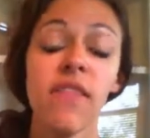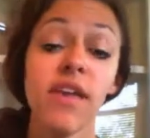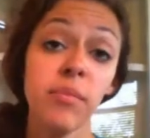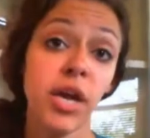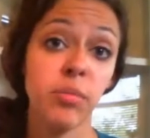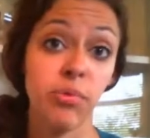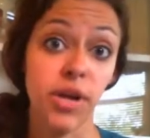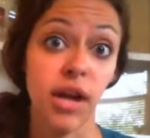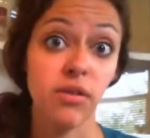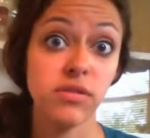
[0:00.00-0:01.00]
And they might
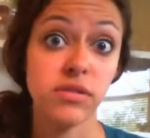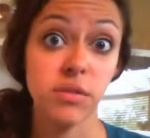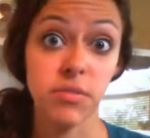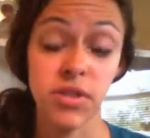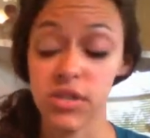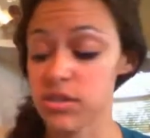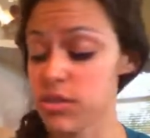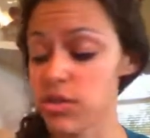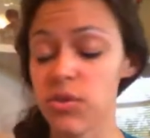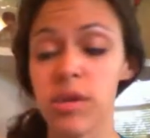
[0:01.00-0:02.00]
bring out some things too.